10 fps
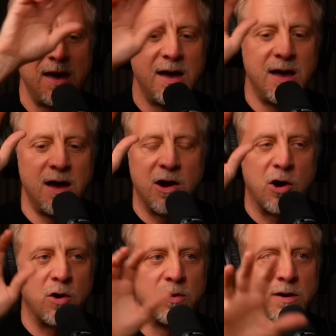a
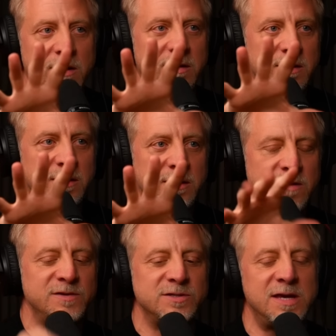herd.
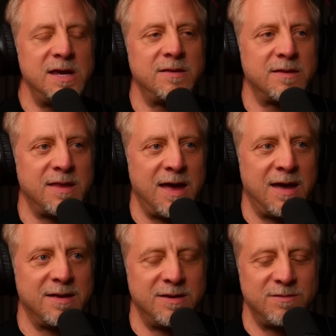You've seen
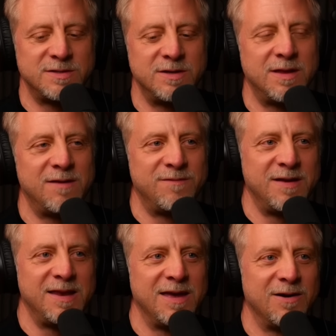that
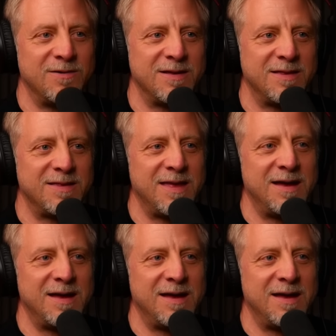video that